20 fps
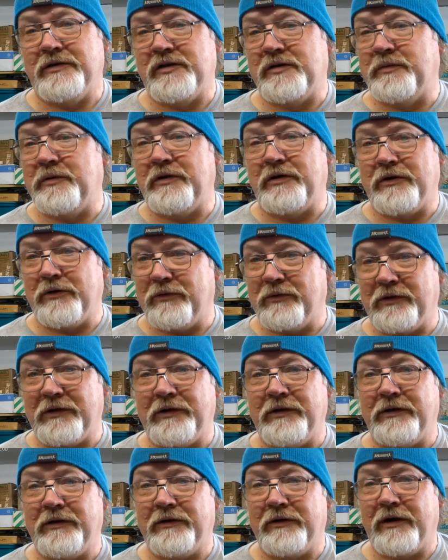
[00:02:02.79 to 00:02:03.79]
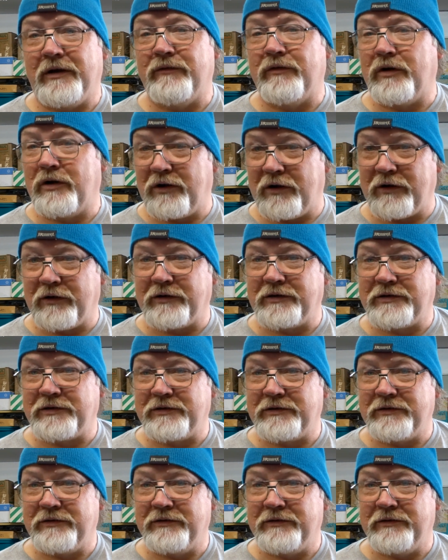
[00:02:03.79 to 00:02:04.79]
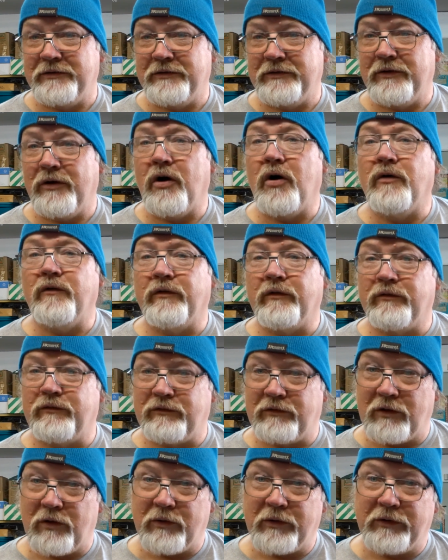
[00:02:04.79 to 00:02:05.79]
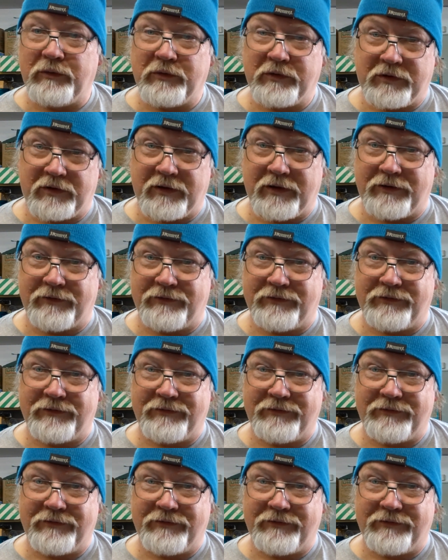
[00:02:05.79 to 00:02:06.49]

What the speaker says: speak only of a heart overflowing with love.